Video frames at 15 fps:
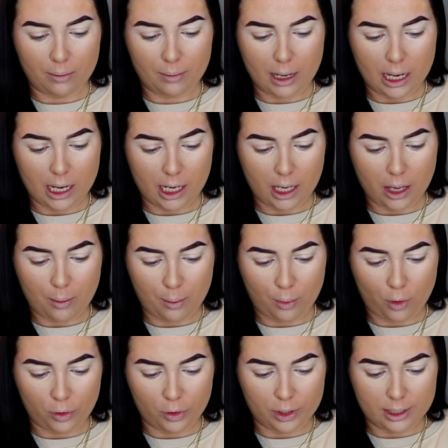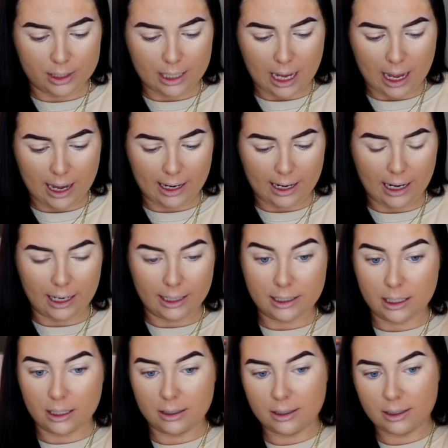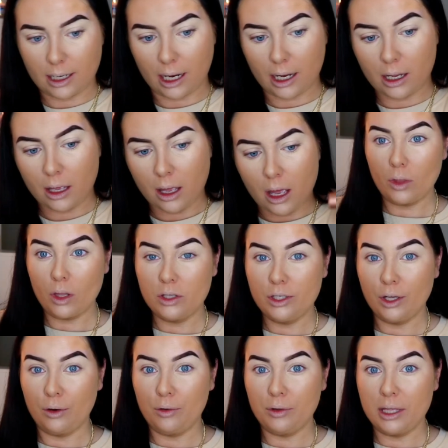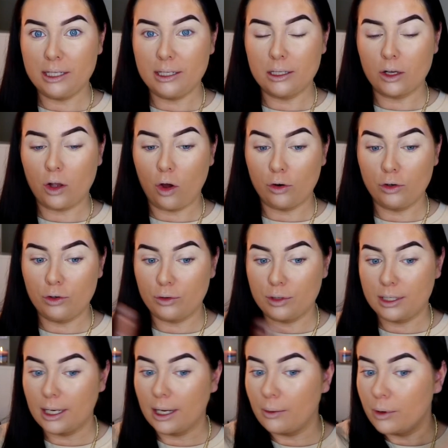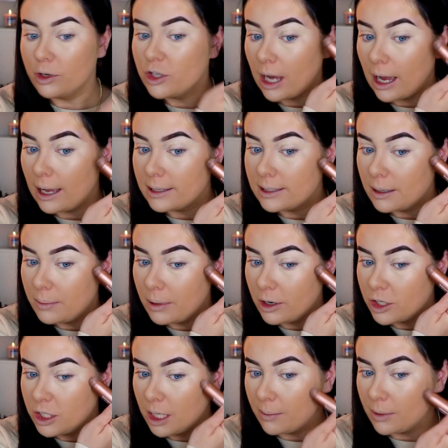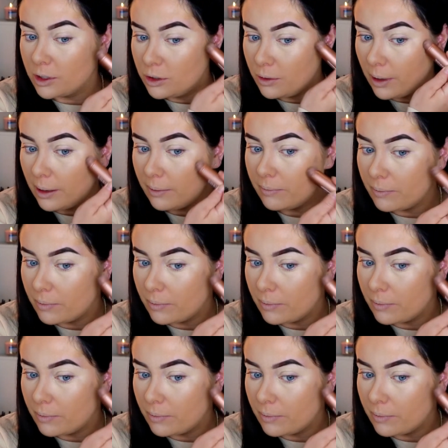my bronze highlighting stick. So this is a contour stick which has a bit of shimmer to it.